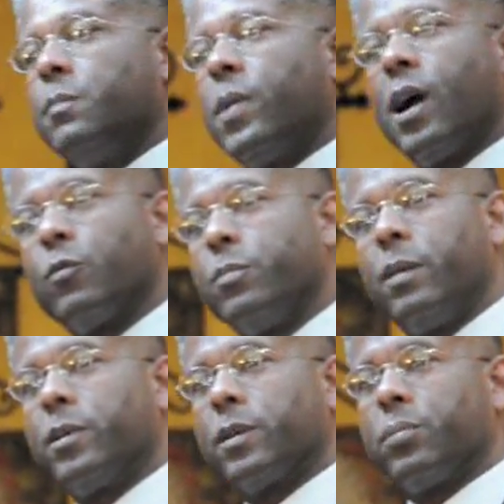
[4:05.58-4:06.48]
done by a
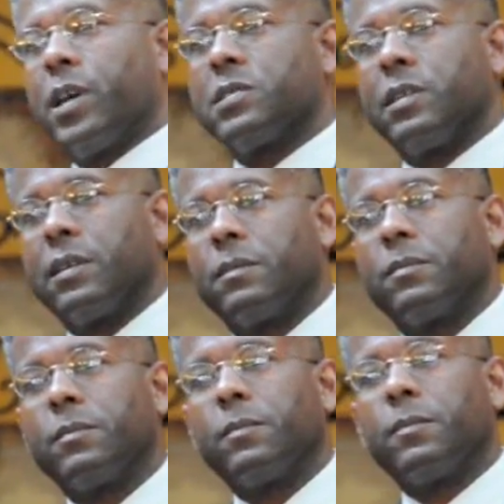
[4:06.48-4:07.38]
Republican president
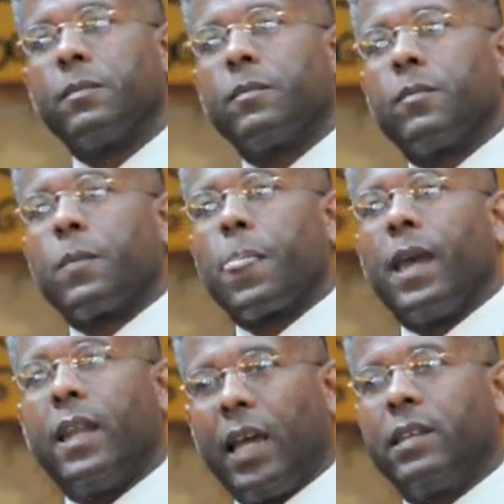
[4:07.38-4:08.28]

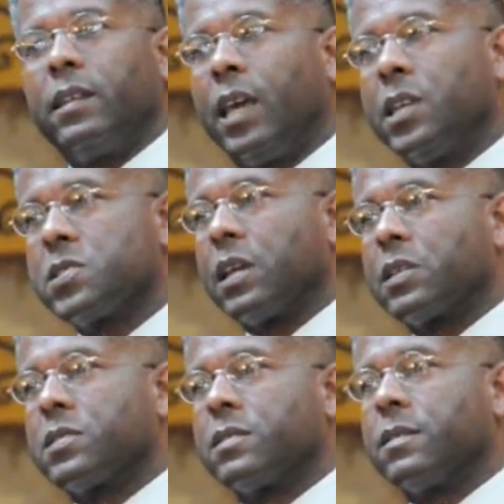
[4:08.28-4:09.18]
in
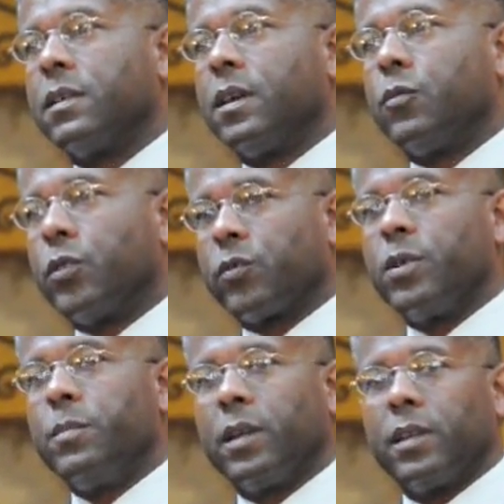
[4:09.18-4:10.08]
1986 with
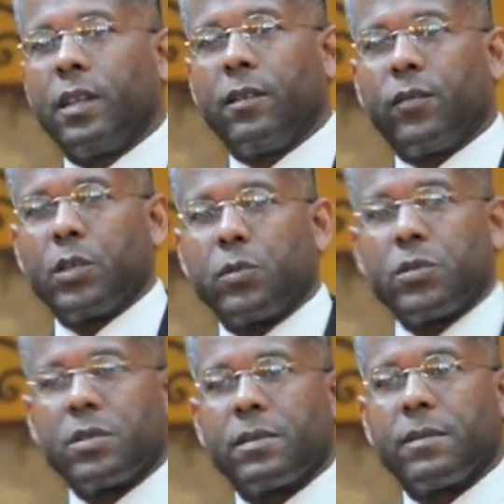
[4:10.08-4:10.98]
3 million
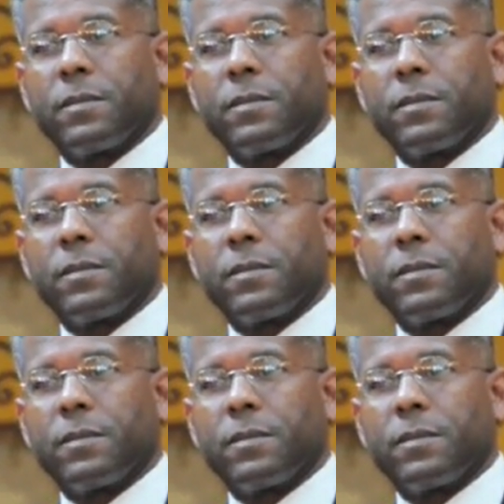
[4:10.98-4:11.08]
individuals.